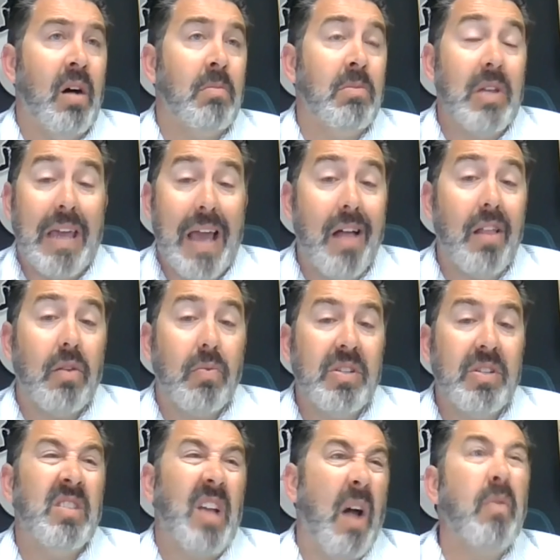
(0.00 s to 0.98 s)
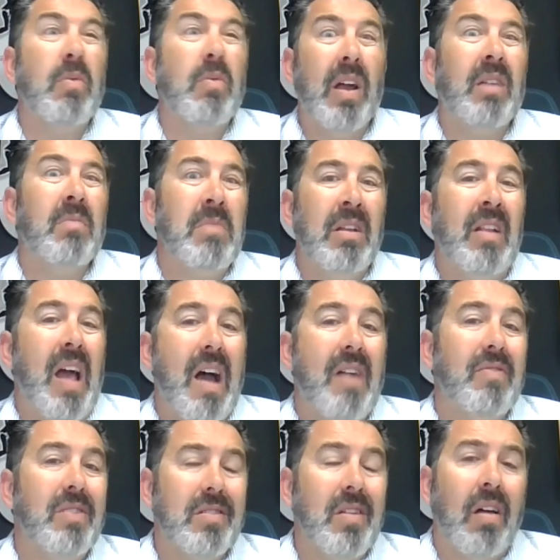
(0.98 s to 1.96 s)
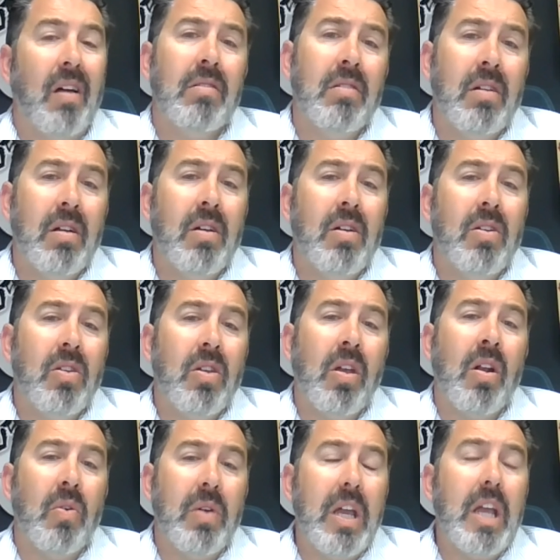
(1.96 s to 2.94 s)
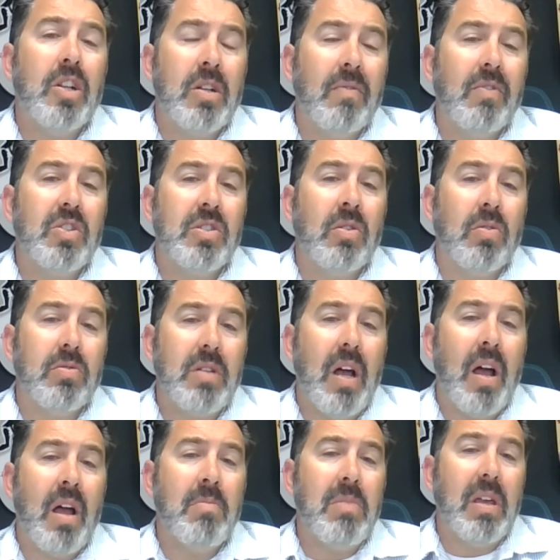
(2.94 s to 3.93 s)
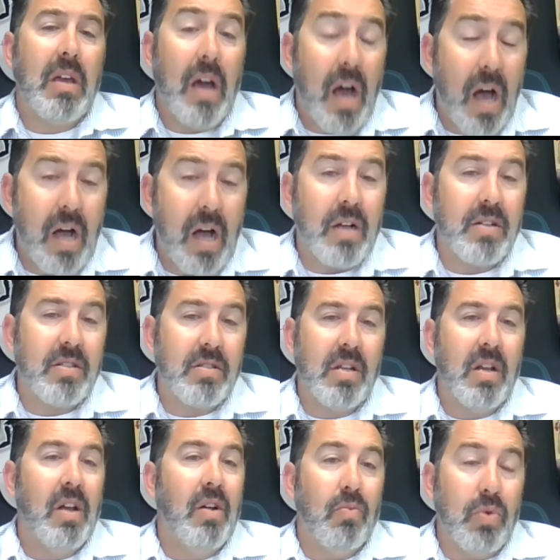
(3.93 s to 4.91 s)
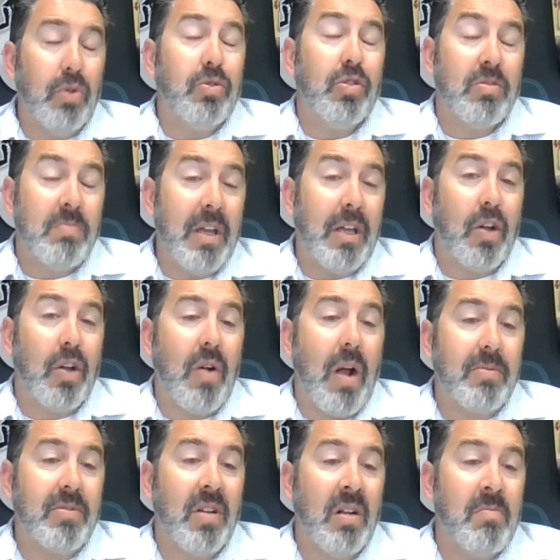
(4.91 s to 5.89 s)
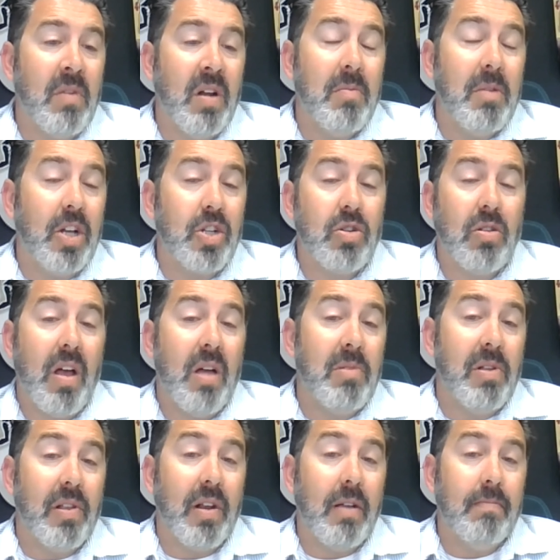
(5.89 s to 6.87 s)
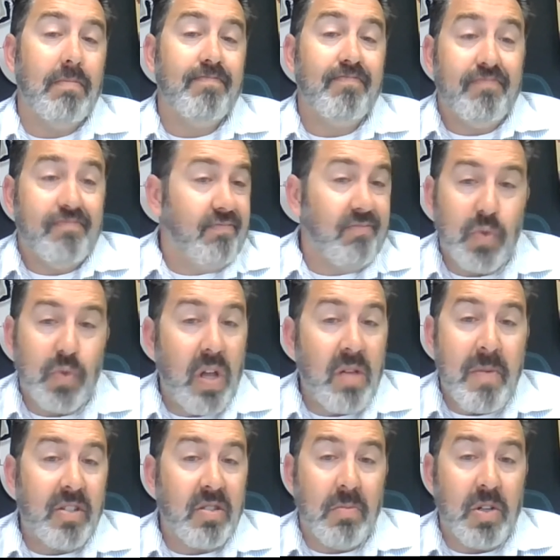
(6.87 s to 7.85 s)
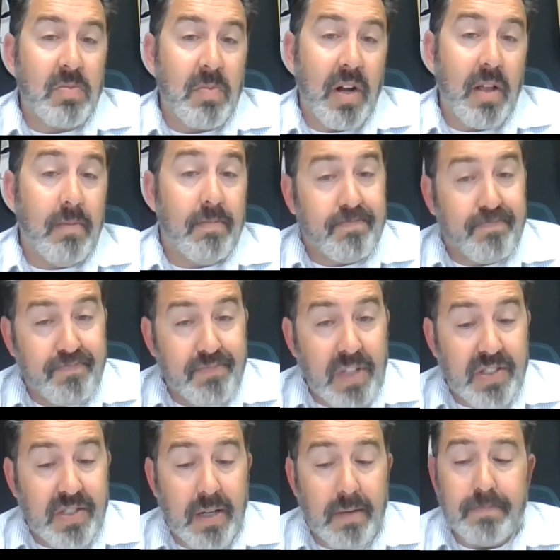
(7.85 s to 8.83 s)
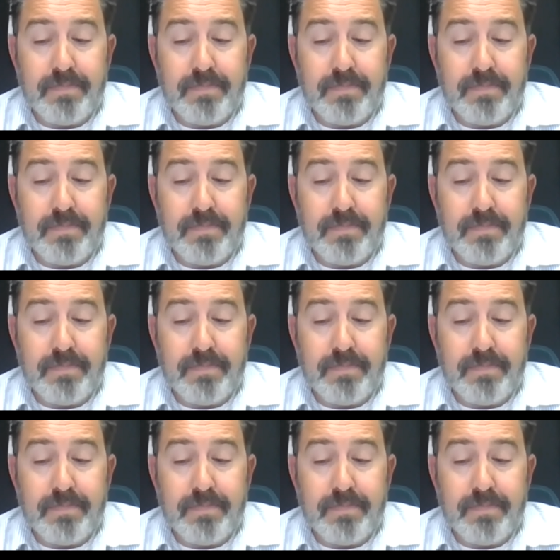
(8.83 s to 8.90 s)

Legality reasons, I would recommend to have it done, each and every single time, because realtors make a crap ton of money because of liability. That's why you make so much money. That's it.